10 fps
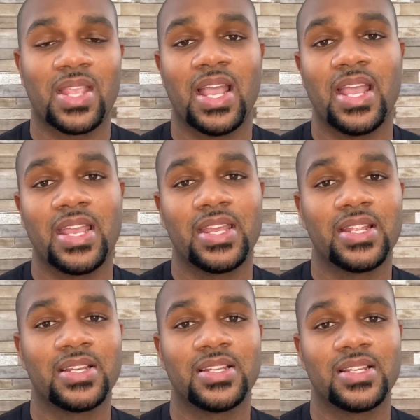
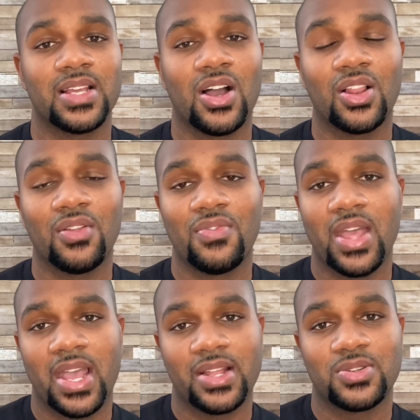and all of
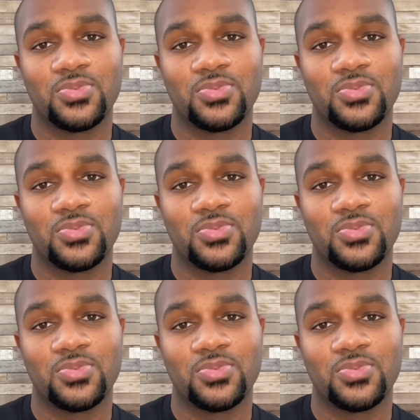that,